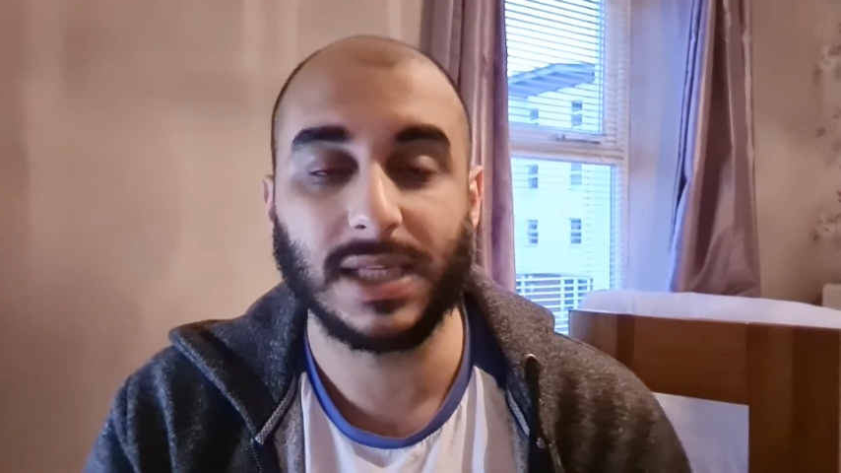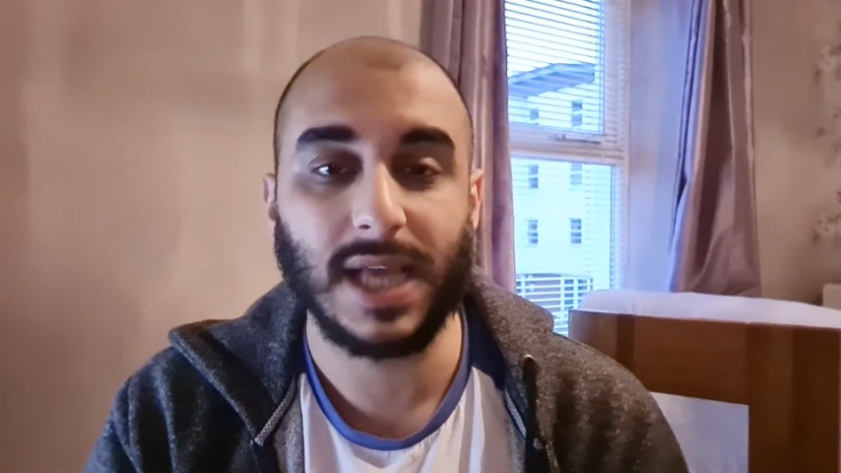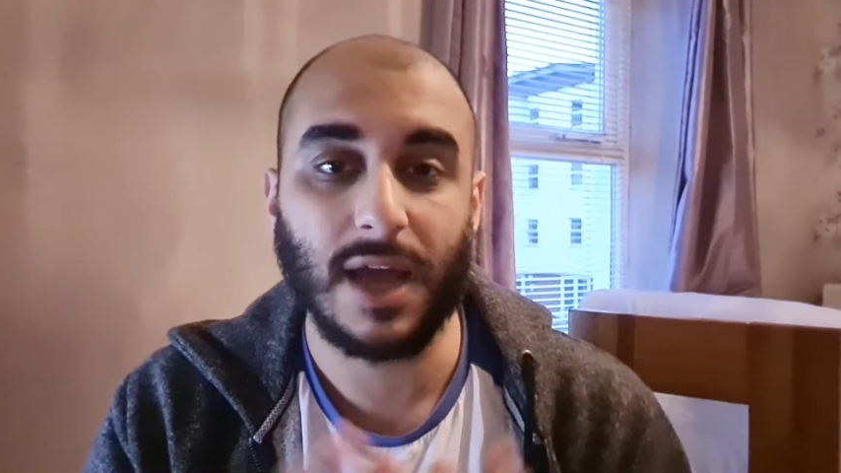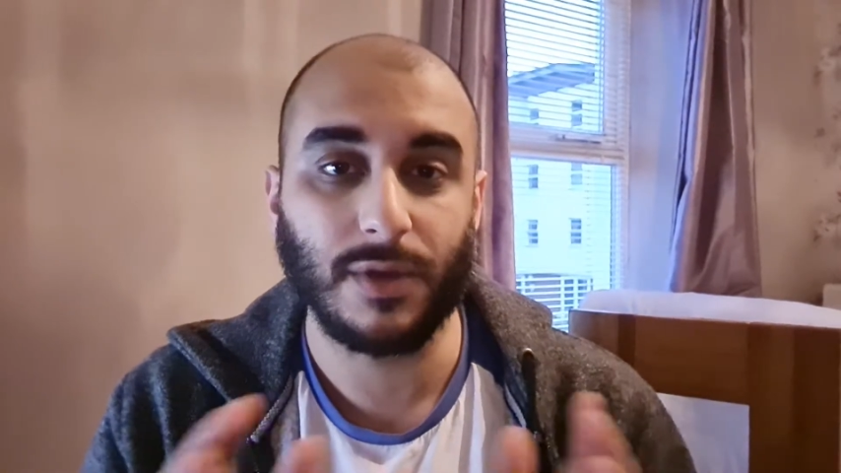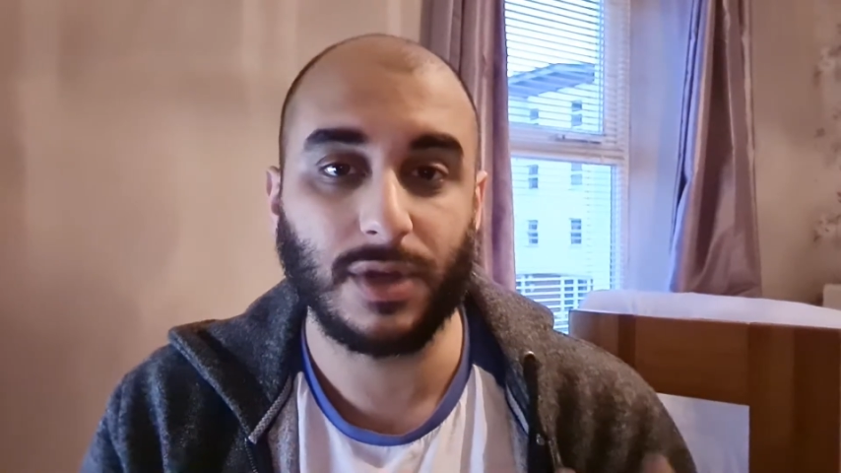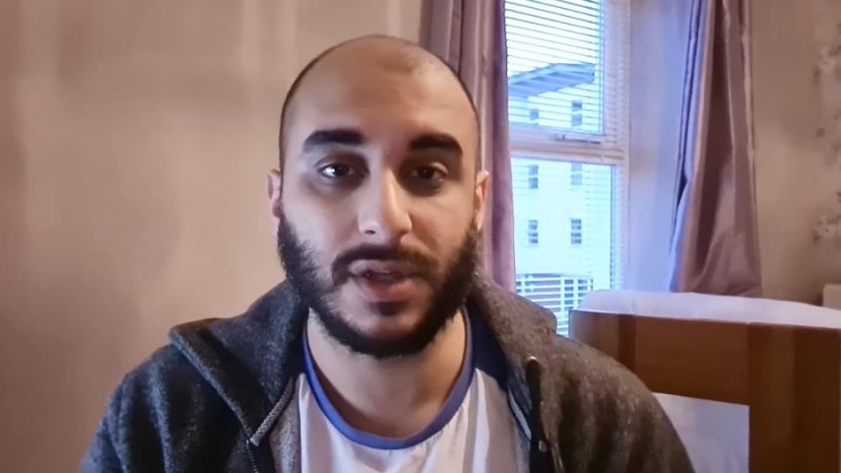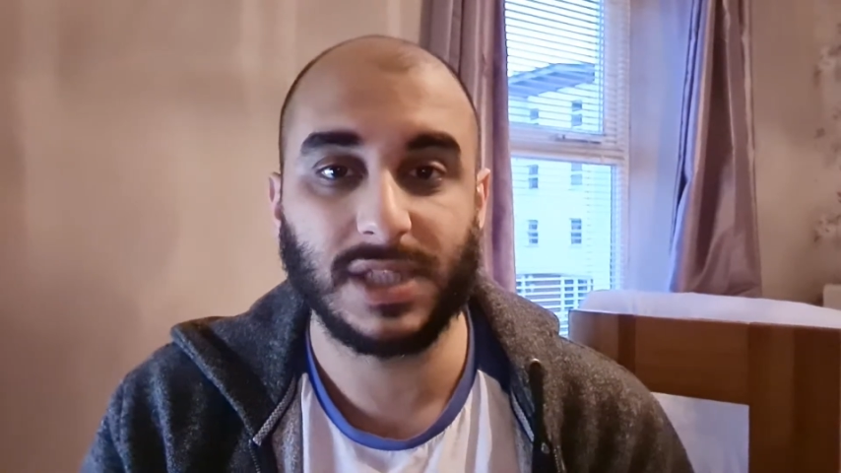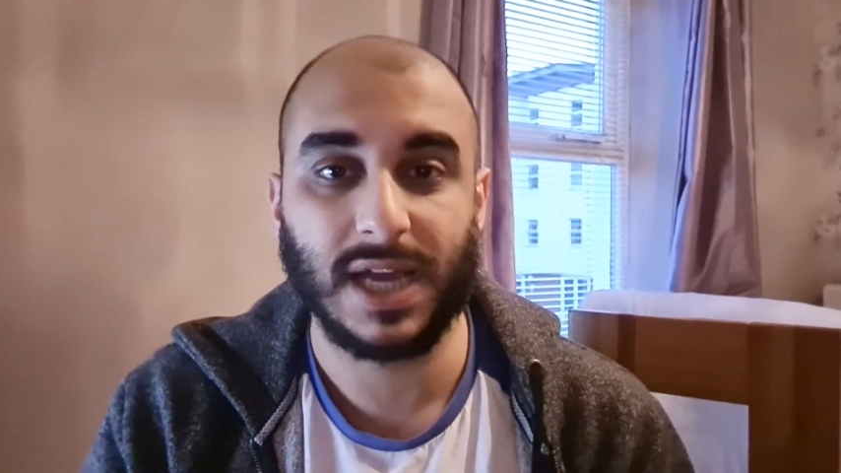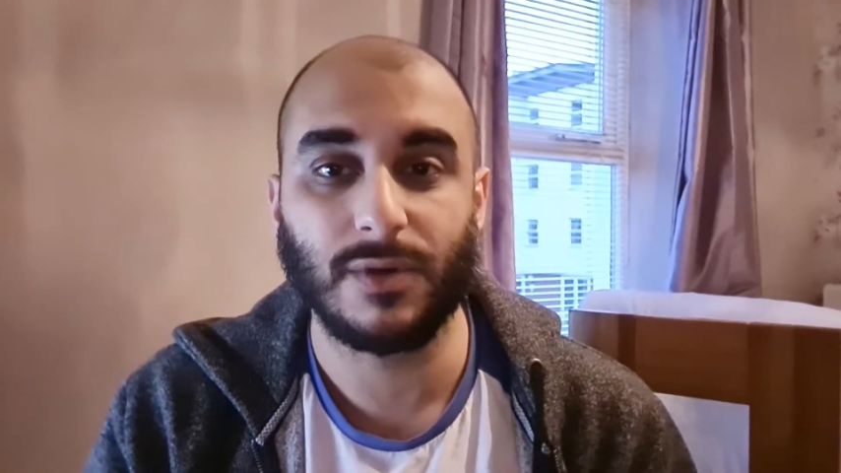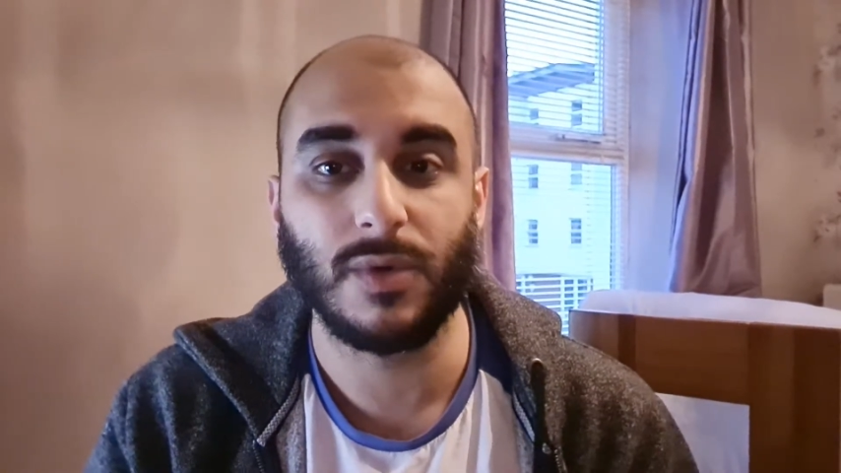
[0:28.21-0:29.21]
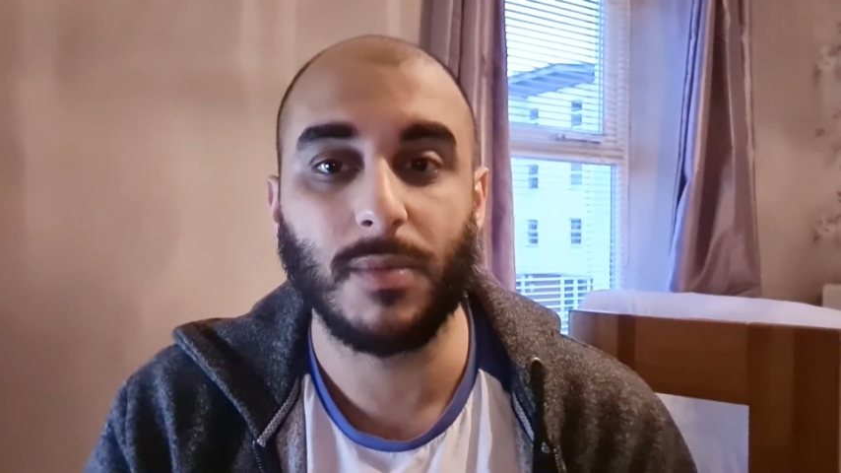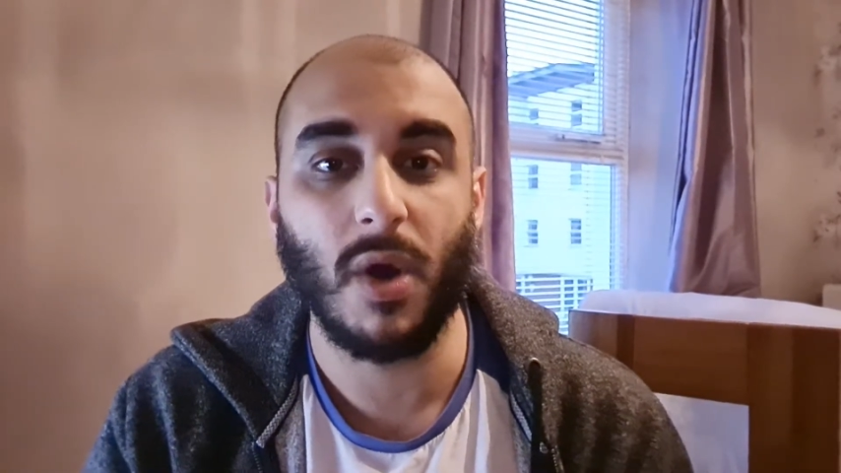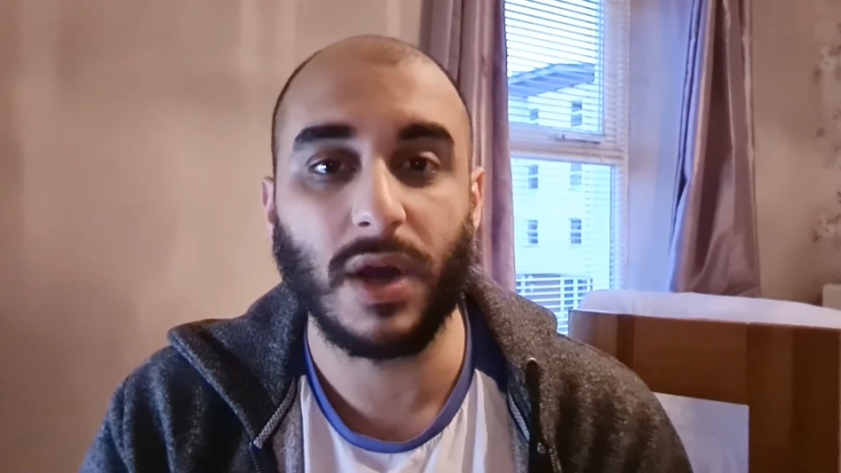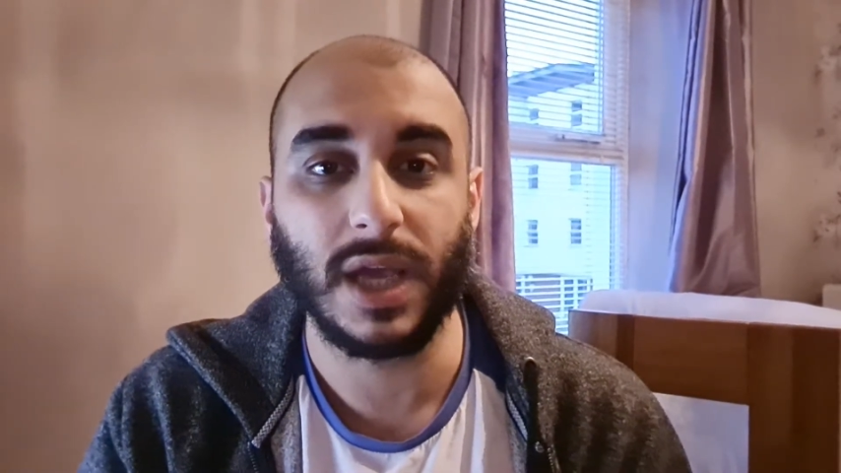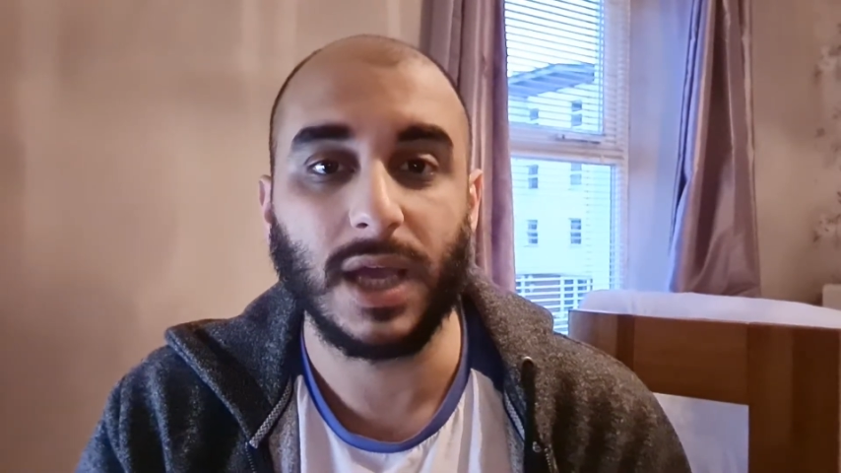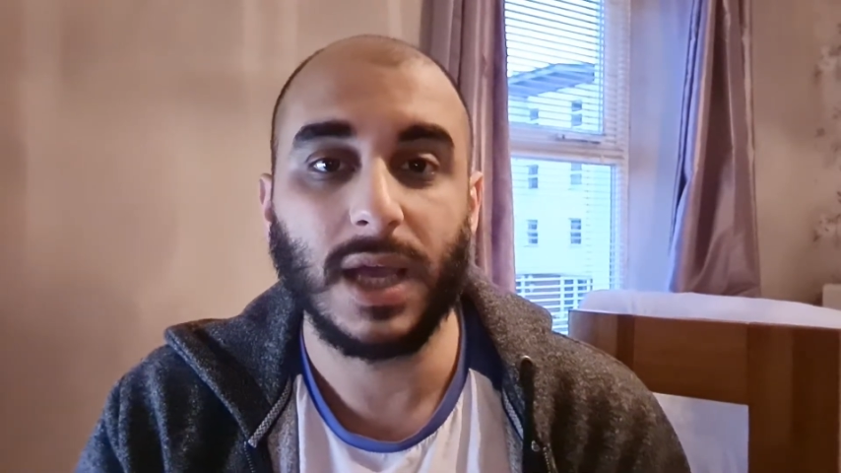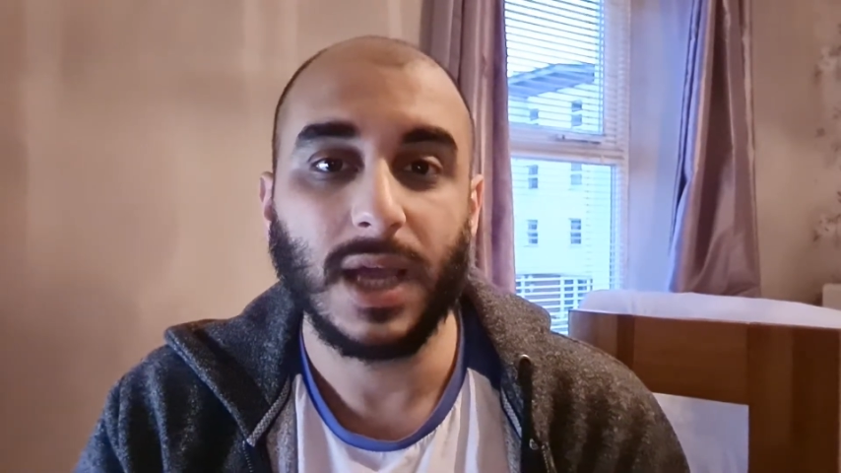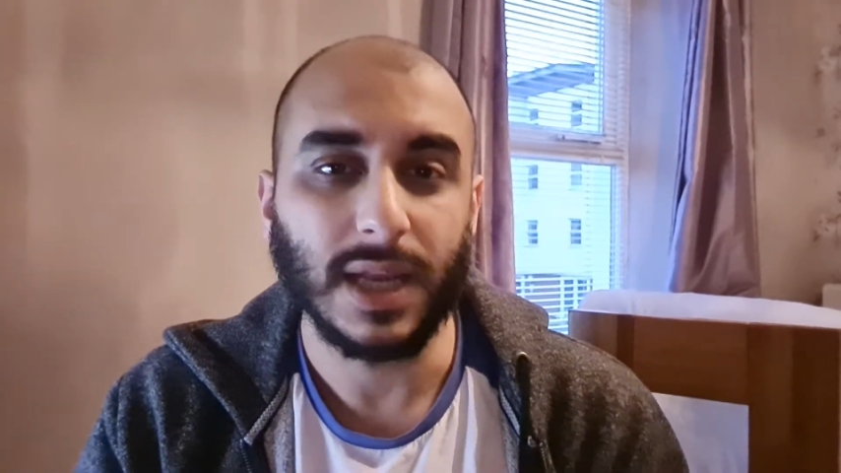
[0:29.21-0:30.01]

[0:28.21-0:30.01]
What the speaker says: as how you're going to tackle the market.